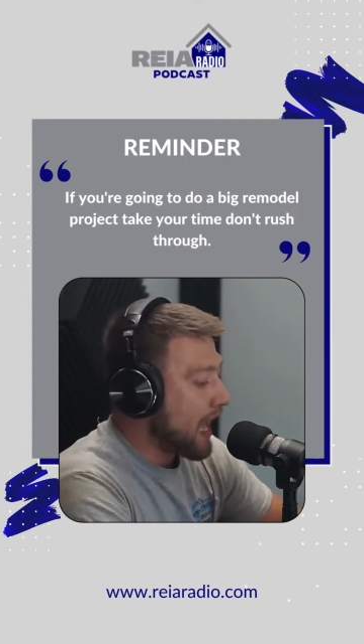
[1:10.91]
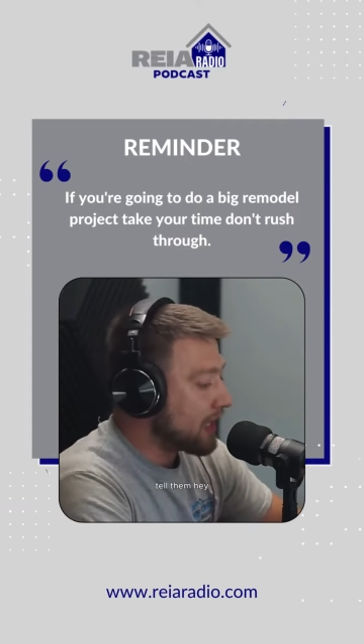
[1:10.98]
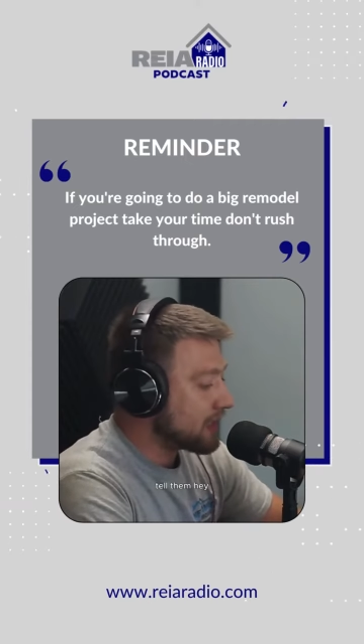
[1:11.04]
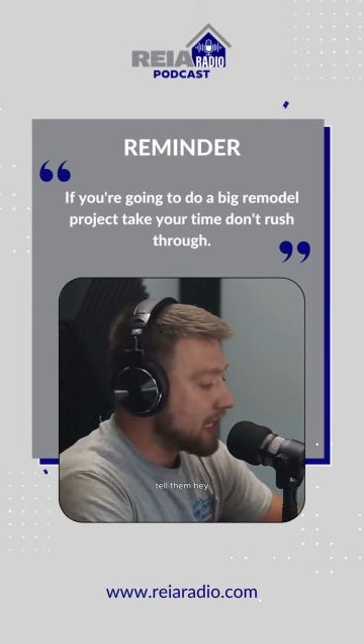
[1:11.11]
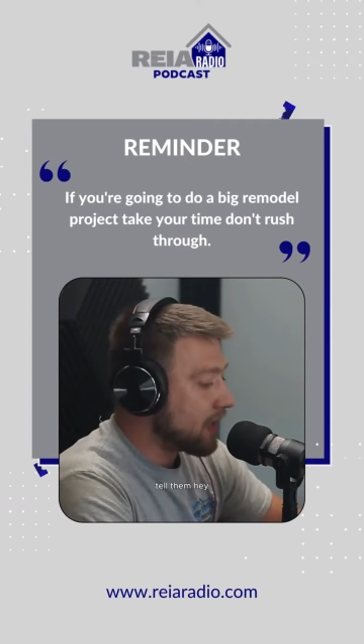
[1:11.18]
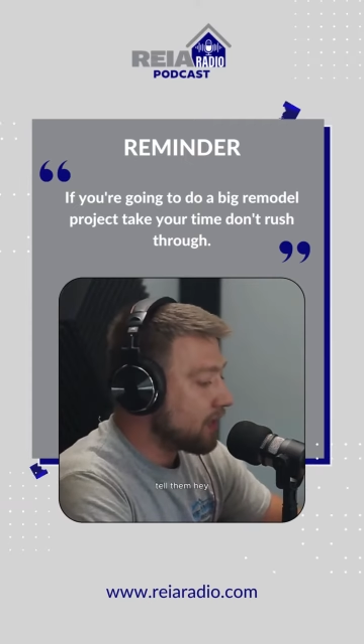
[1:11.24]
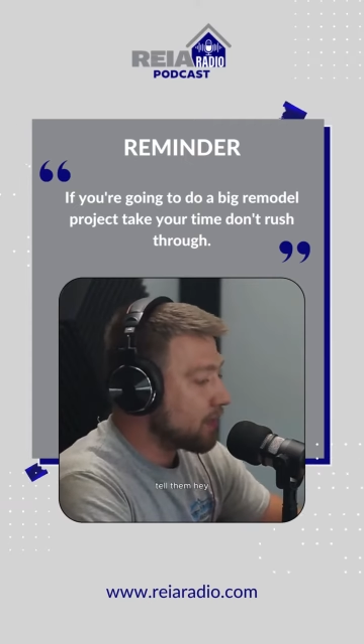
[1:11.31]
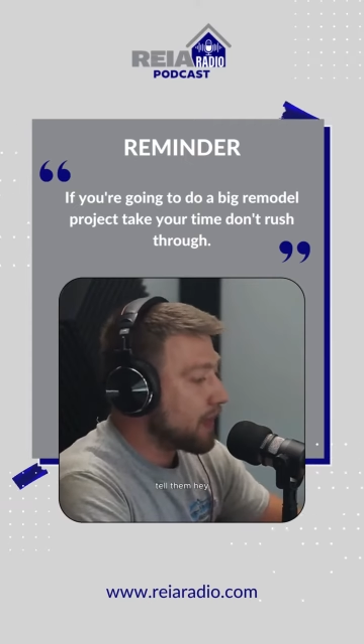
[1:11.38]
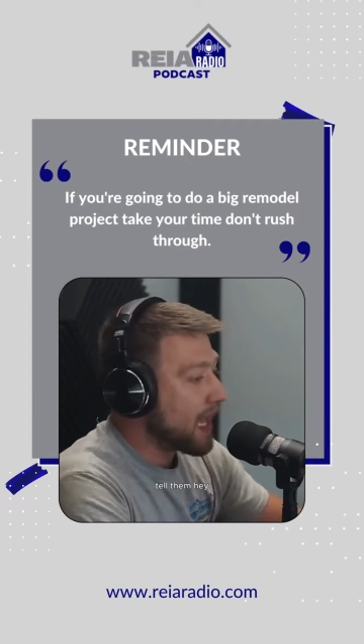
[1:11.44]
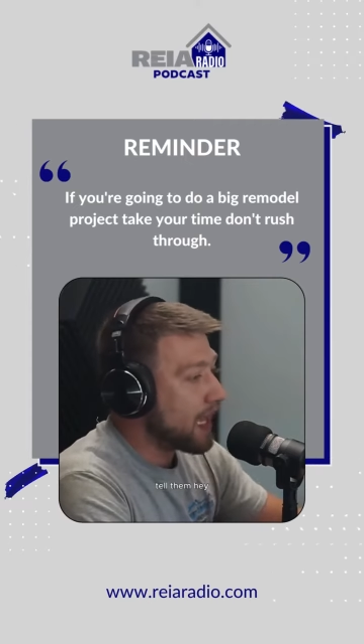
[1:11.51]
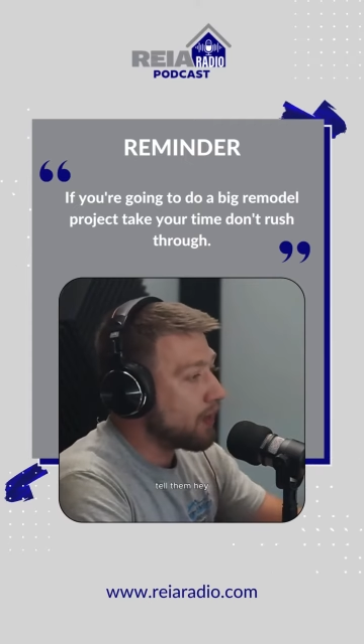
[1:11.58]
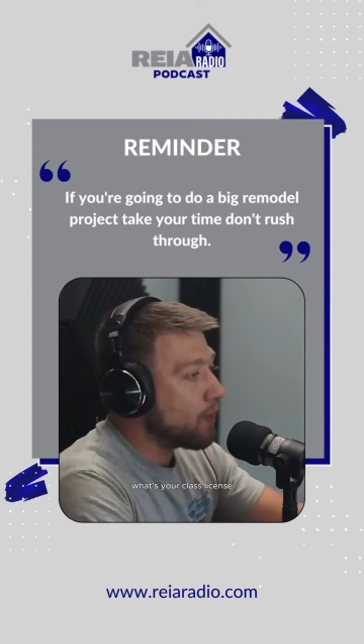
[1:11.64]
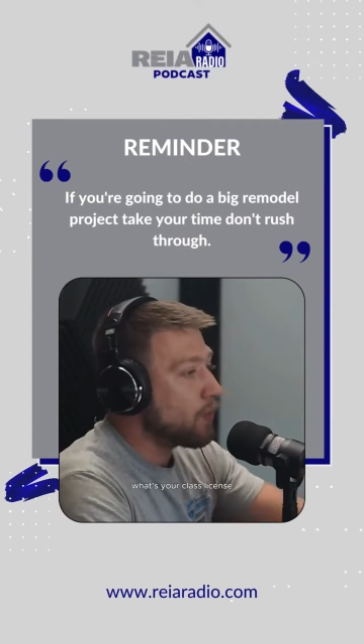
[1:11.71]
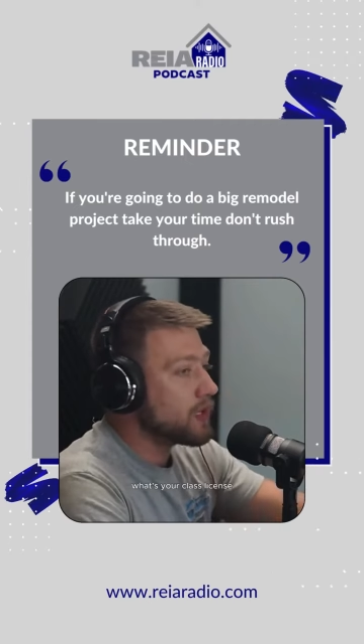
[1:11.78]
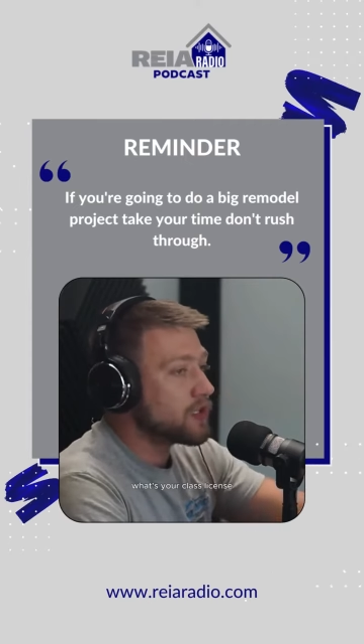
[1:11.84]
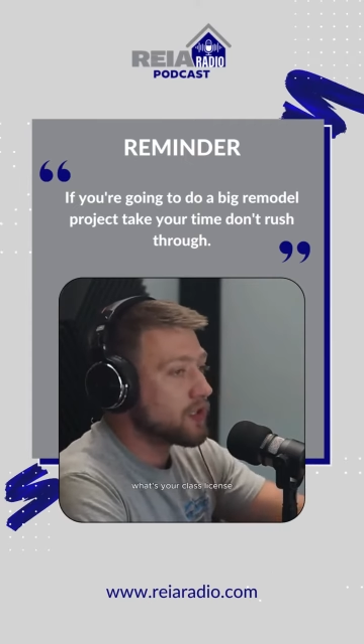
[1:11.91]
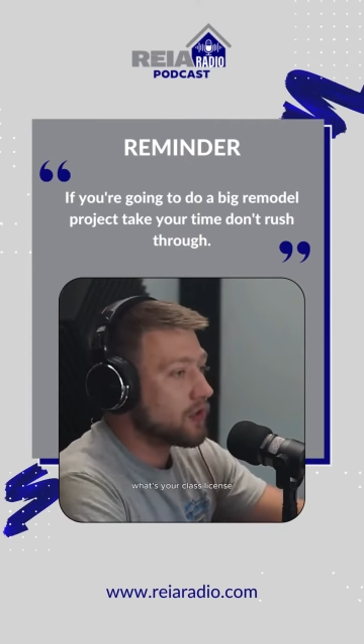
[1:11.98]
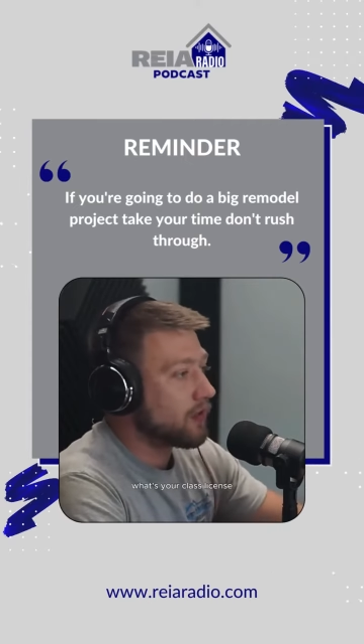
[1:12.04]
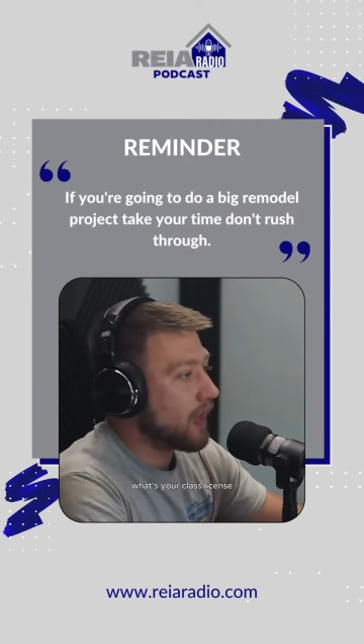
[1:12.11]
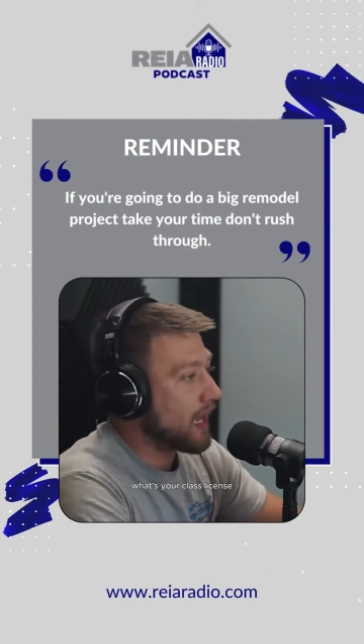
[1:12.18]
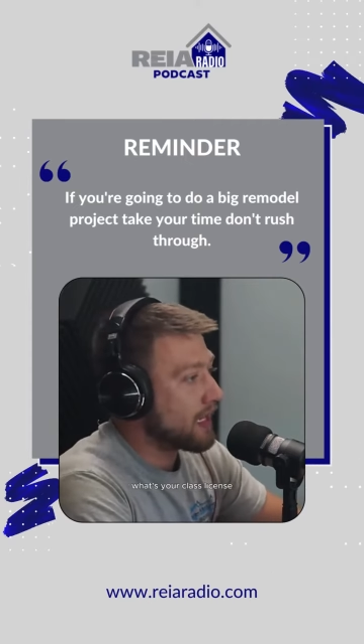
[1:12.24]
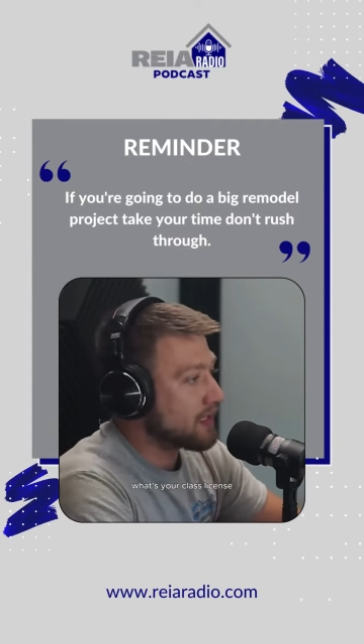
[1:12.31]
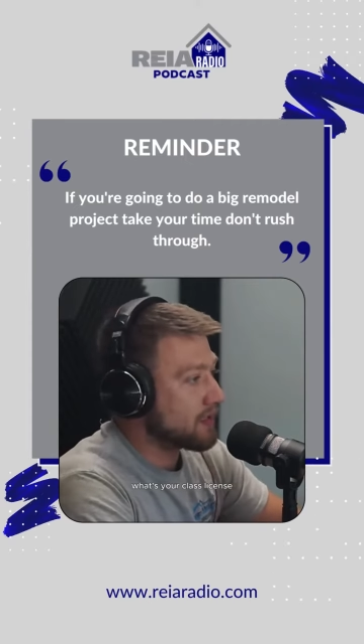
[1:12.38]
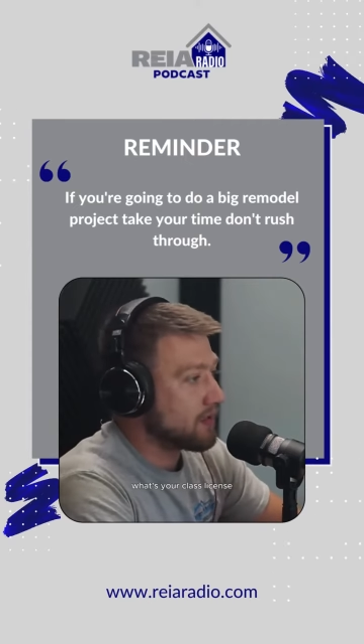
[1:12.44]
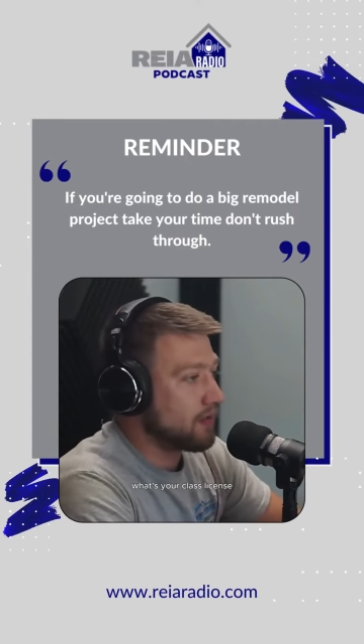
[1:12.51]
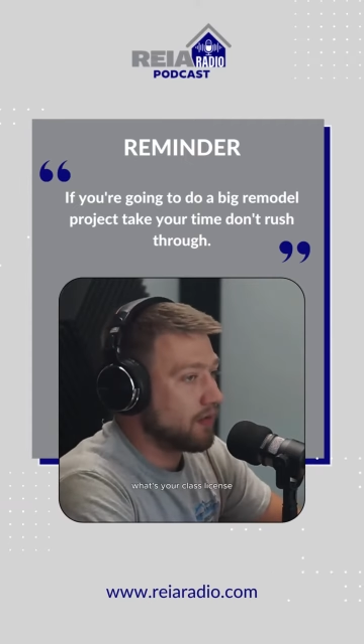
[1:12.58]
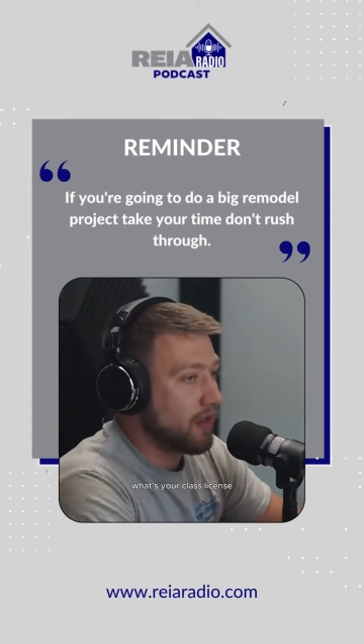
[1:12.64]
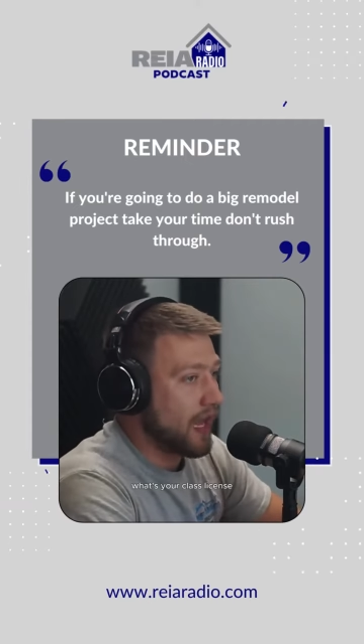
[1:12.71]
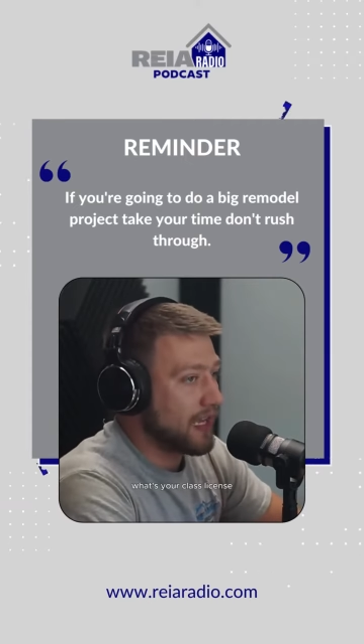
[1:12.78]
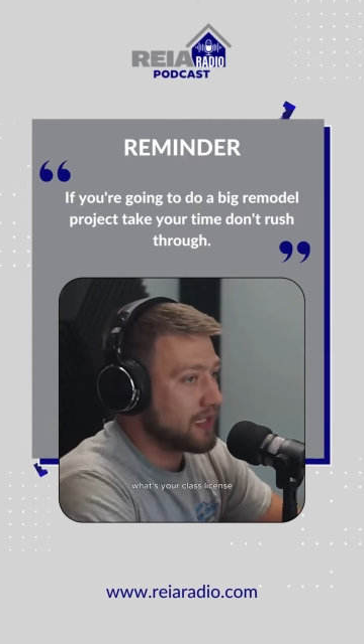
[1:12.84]
tell them, hey, what's your class
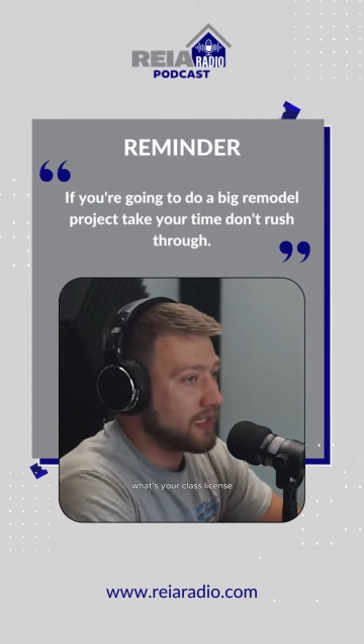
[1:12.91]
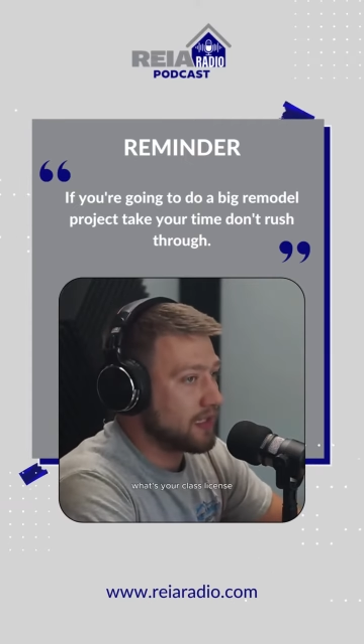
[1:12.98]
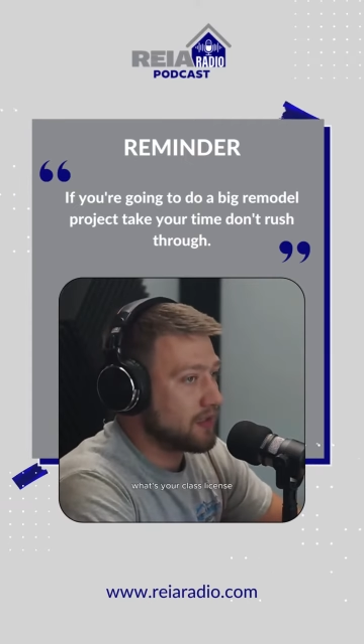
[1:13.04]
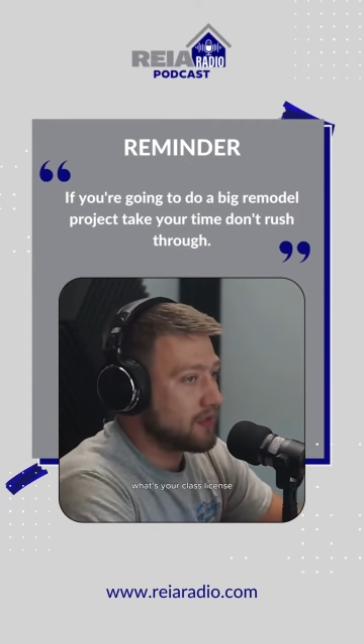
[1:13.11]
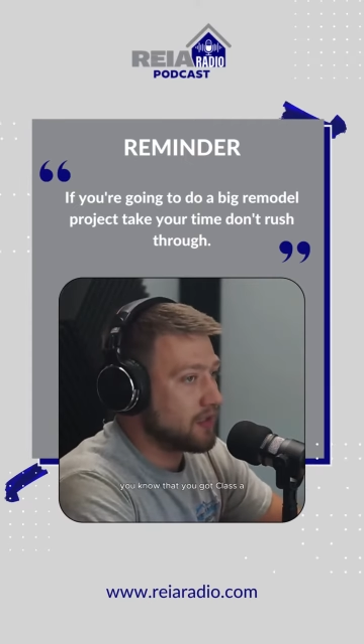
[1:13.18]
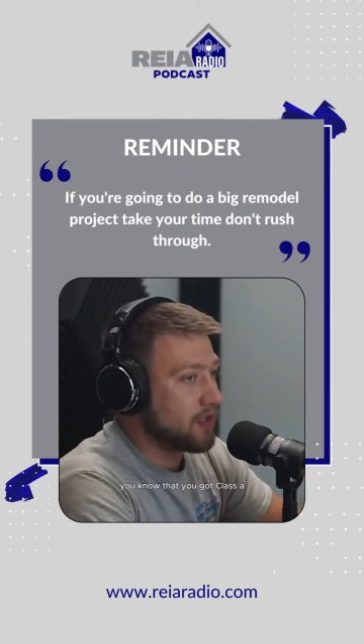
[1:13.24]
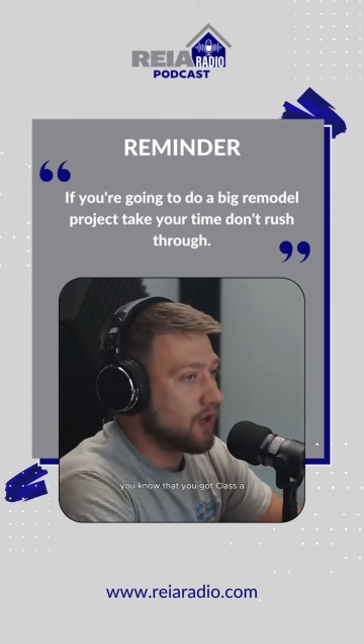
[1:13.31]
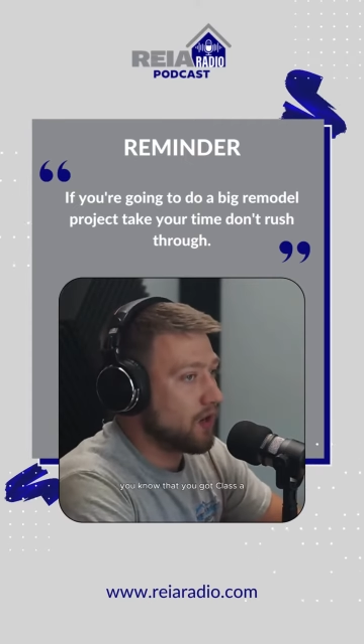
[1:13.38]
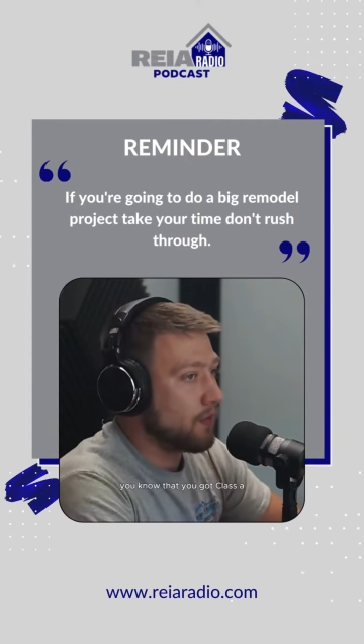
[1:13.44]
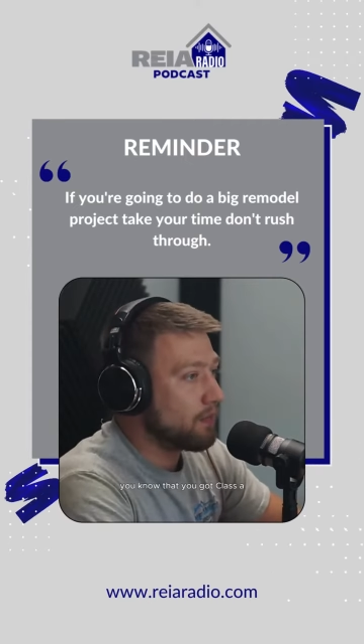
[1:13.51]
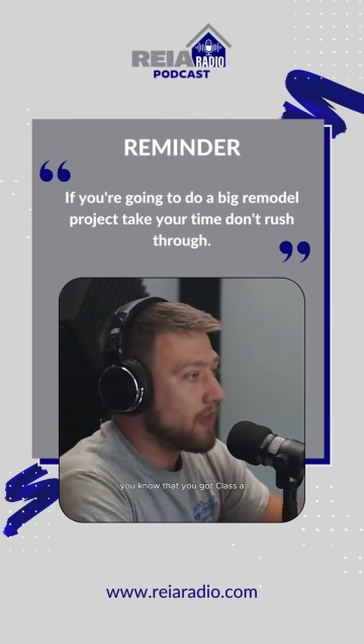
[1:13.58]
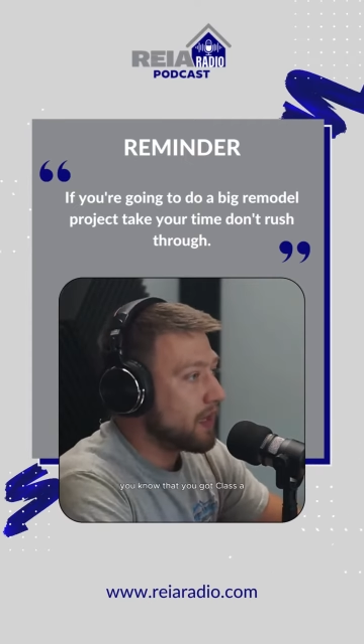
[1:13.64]
license? You know,